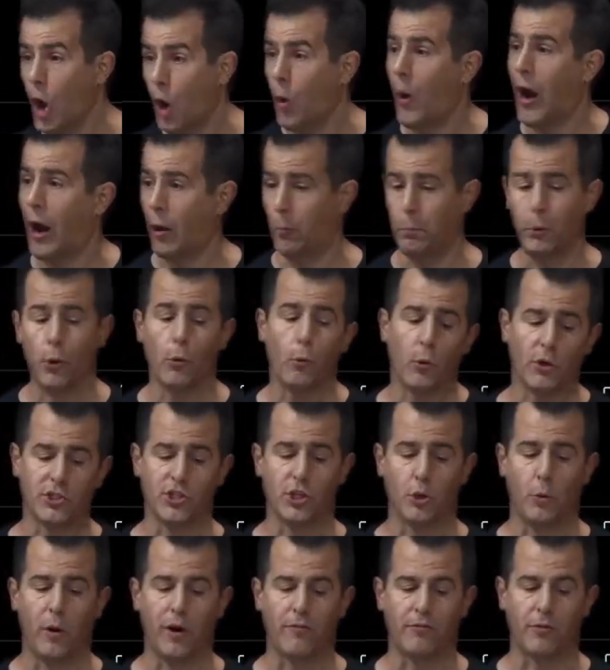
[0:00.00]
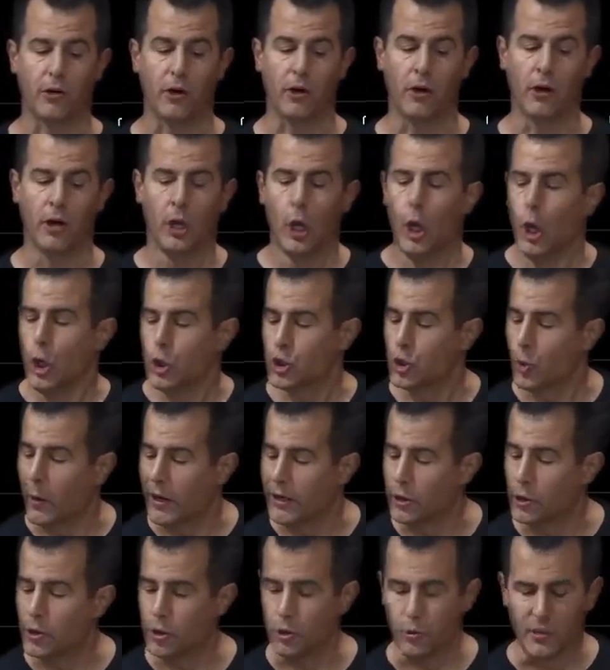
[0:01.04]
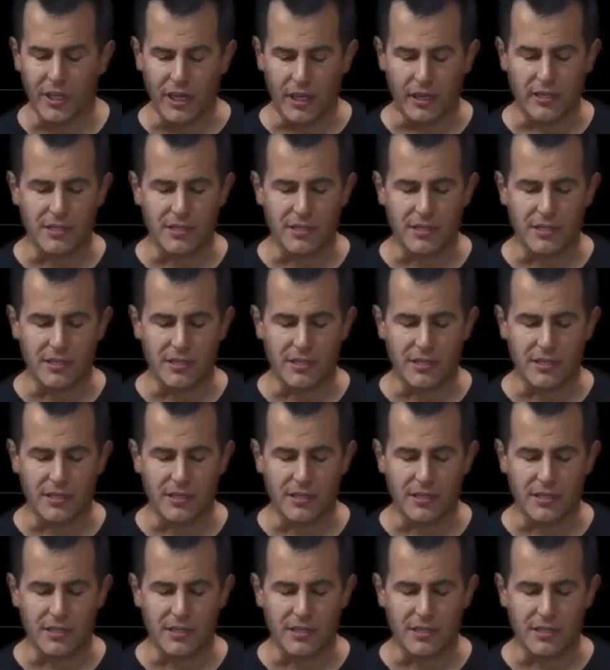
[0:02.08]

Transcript: No output whatsoever. So I could do